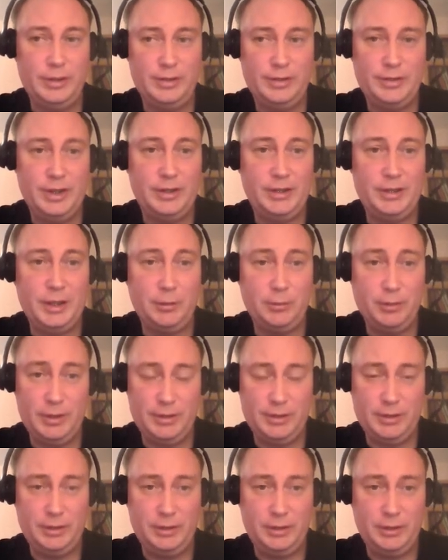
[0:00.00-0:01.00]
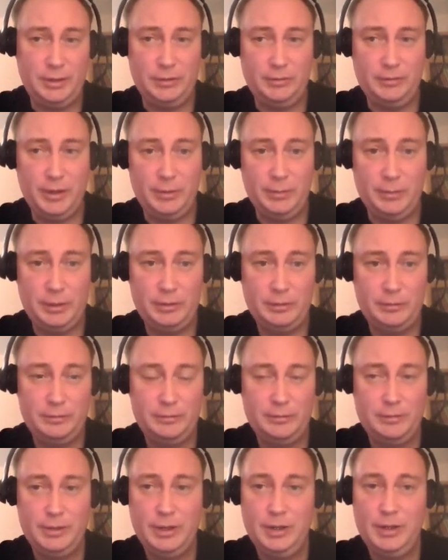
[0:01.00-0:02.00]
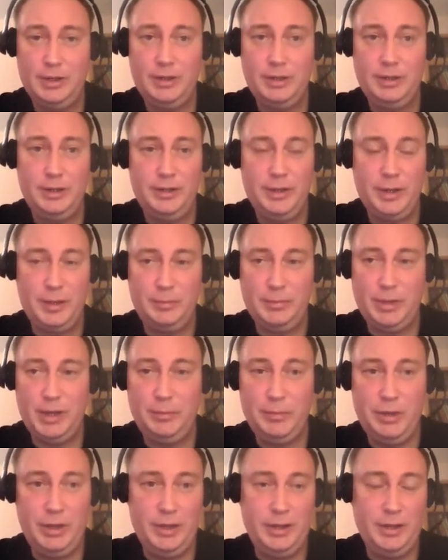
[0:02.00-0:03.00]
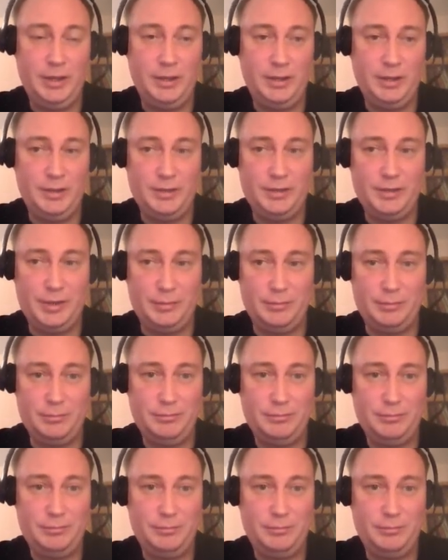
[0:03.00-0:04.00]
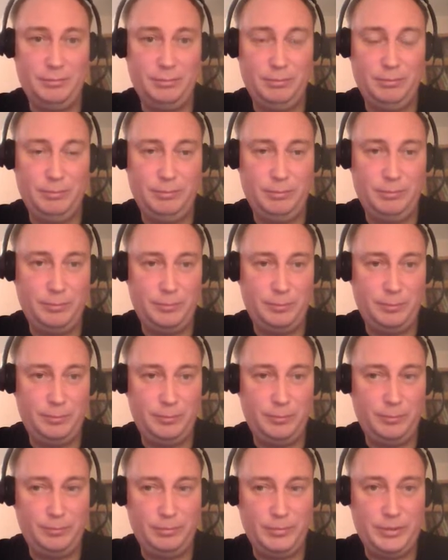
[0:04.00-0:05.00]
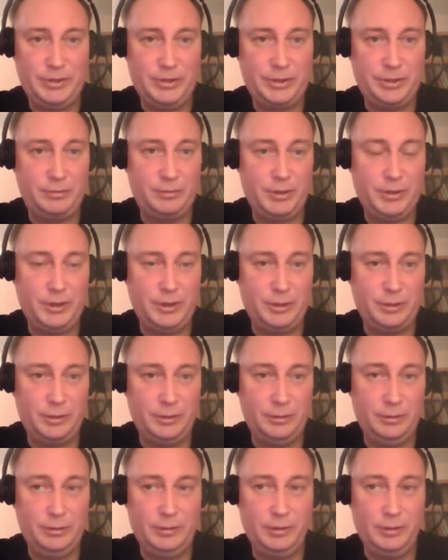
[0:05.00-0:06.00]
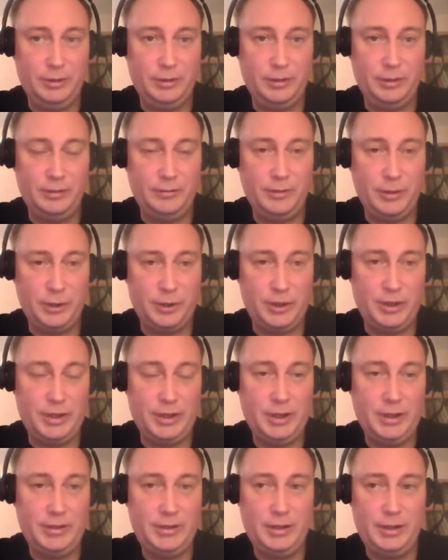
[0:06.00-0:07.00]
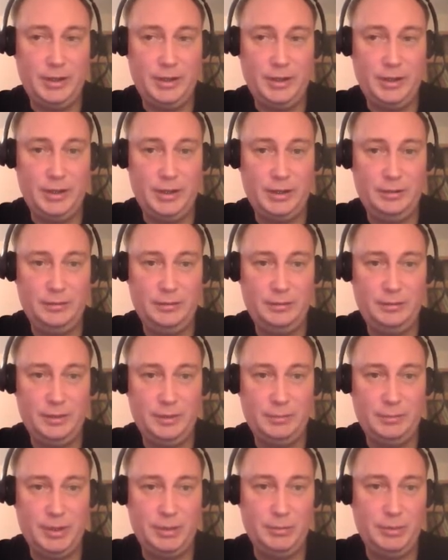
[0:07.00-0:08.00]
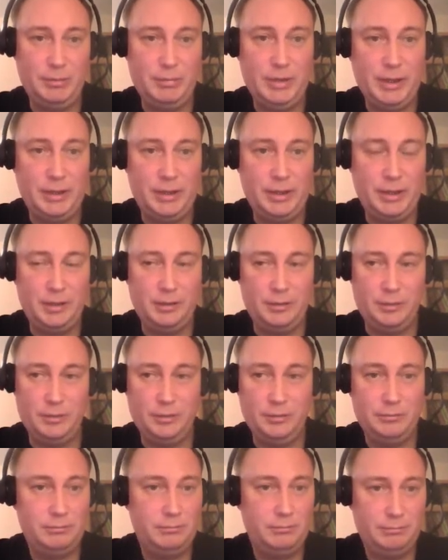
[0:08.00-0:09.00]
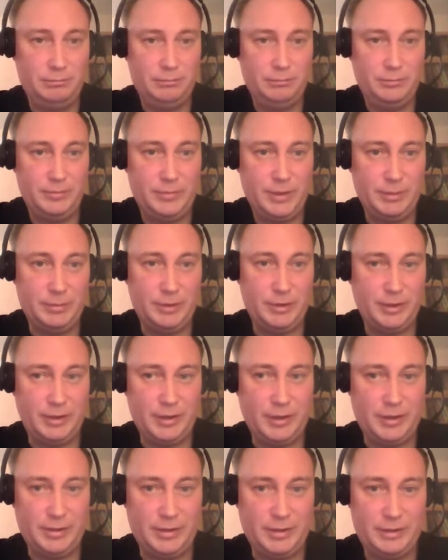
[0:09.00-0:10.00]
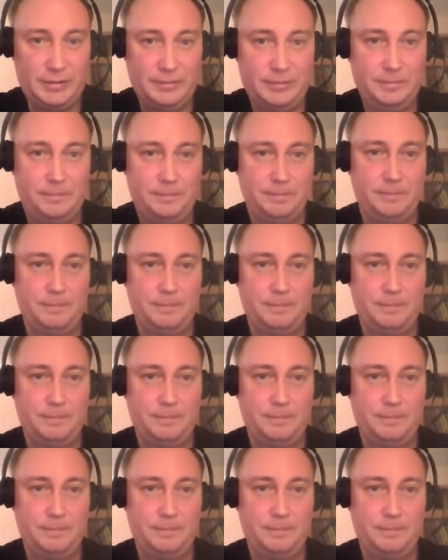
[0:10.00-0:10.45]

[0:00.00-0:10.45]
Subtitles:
inside our isolated environment. It may be some business critical functionality, maybe banking or some other cases.